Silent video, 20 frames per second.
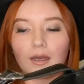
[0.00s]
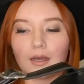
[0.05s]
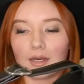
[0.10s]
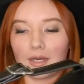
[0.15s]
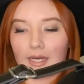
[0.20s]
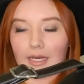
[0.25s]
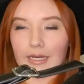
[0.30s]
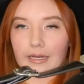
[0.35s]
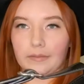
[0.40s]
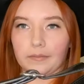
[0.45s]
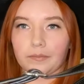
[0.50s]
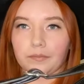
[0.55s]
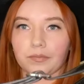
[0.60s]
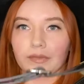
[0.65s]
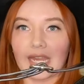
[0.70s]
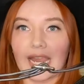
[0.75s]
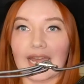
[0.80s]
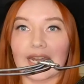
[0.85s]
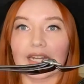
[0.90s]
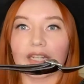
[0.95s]
And
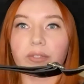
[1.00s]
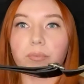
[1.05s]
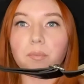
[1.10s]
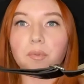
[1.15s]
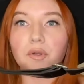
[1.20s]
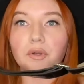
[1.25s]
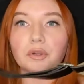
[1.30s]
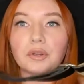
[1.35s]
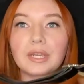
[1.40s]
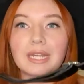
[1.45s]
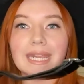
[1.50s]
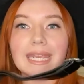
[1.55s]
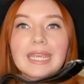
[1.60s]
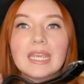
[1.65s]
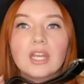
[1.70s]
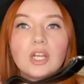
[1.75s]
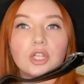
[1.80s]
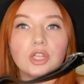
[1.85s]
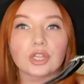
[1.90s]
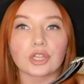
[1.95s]
it's
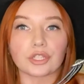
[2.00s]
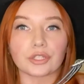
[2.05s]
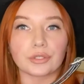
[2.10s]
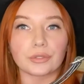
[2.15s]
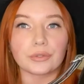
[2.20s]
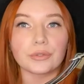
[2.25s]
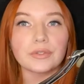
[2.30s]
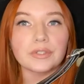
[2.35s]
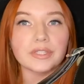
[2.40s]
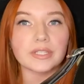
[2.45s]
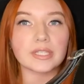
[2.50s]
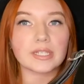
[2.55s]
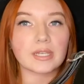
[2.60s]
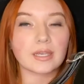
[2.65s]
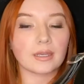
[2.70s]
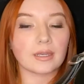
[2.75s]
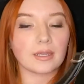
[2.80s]
pretty loose.